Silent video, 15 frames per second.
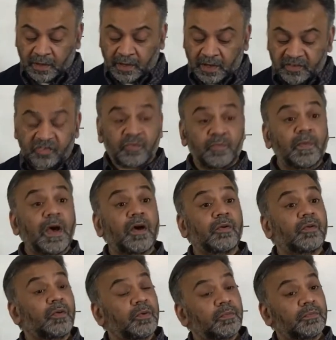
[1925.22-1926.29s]

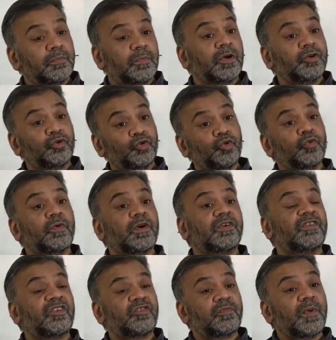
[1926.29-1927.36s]
Asma'uhum, 2 words,
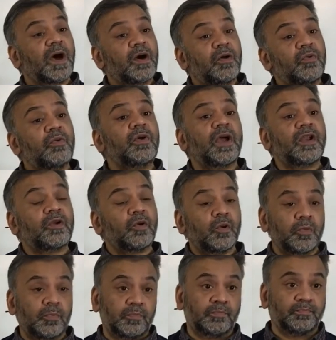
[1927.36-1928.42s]
asma'u and
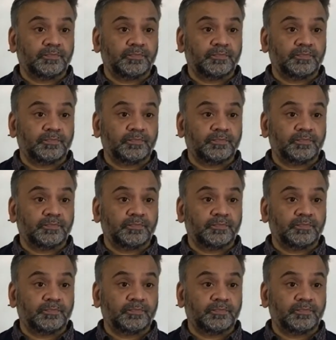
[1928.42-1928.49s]
hum.